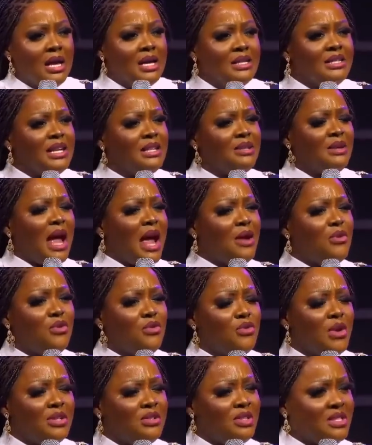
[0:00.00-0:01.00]
He said, I
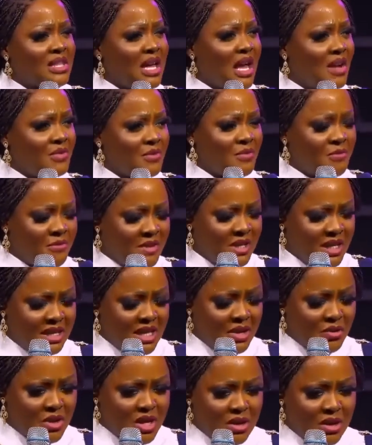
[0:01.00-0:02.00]
don't know. I just have a feeling
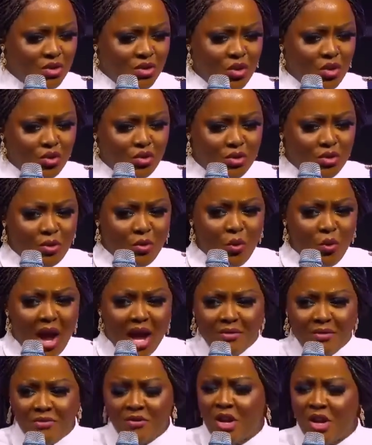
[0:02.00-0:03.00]
that you can talk to the
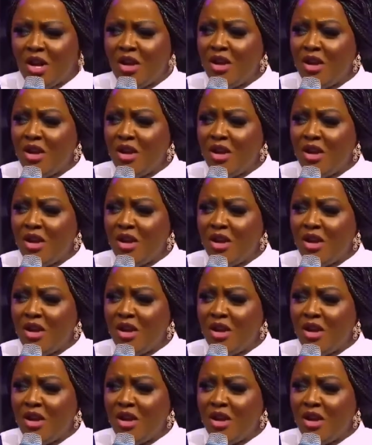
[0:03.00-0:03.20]
wife.